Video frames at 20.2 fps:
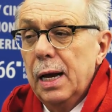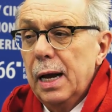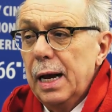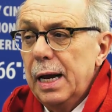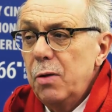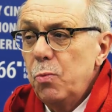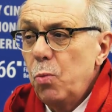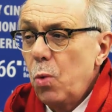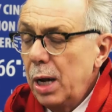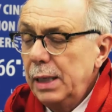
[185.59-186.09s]

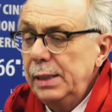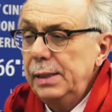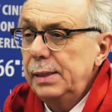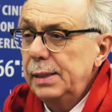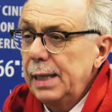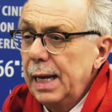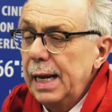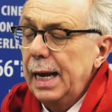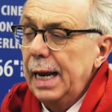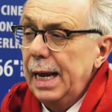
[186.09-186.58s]
And one
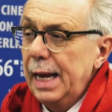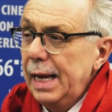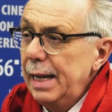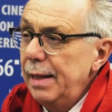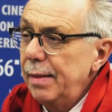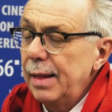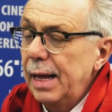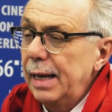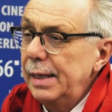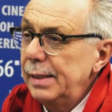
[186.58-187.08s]
thing
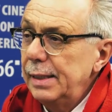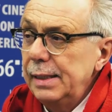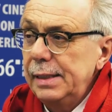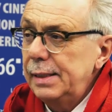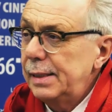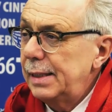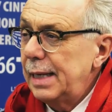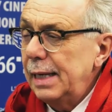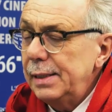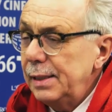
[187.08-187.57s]
is, and
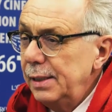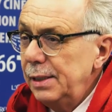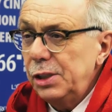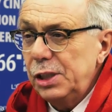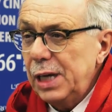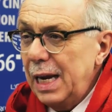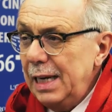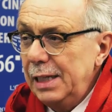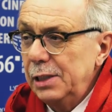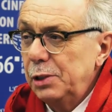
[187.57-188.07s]
this doesn't
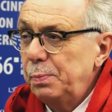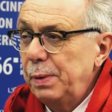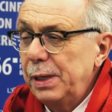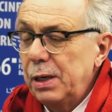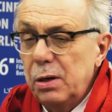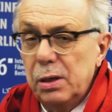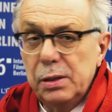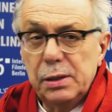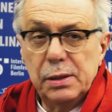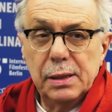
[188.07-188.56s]
change,
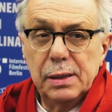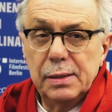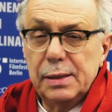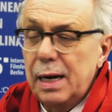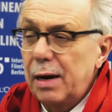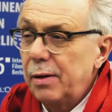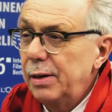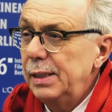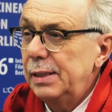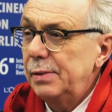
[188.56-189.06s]
because
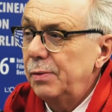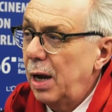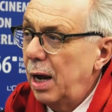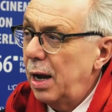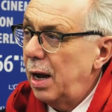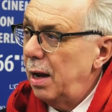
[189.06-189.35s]
there is